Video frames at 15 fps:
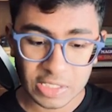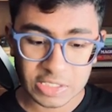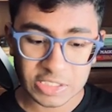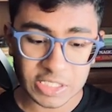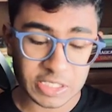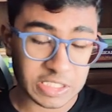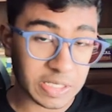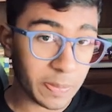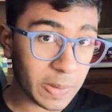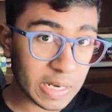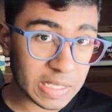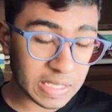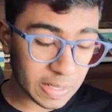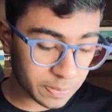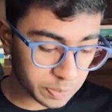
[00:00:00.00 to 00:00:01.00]
just
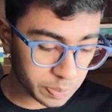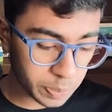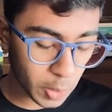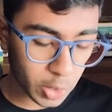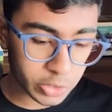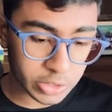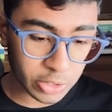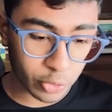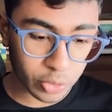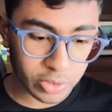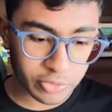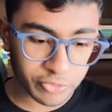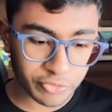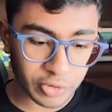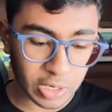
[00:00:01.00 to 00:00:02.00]
doubling up on the
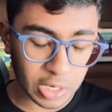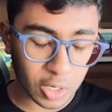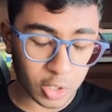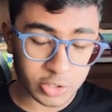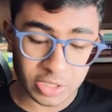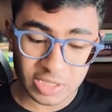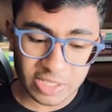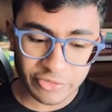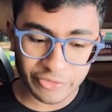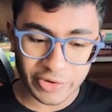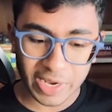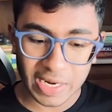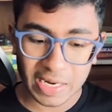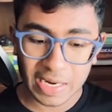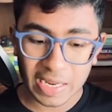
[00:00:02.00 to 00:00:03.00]
rook uh, on the c
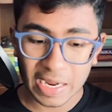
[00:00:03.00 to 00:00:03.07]
file.